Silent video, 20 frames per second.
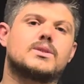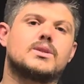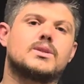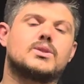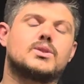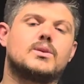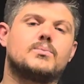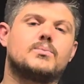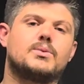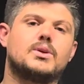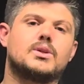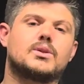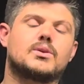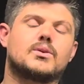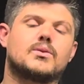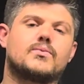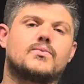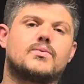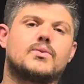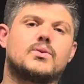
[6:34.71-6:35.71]

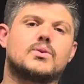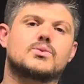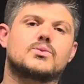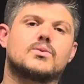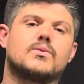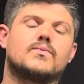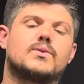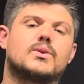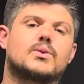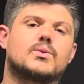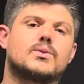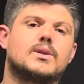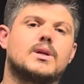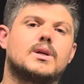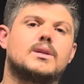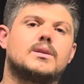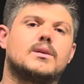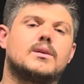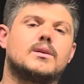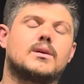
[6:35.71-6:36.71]
centripetal force of the
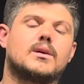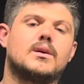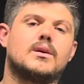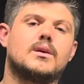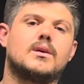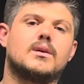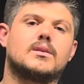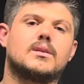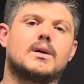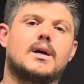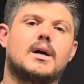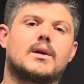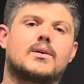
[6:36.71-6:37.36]
rotating Earth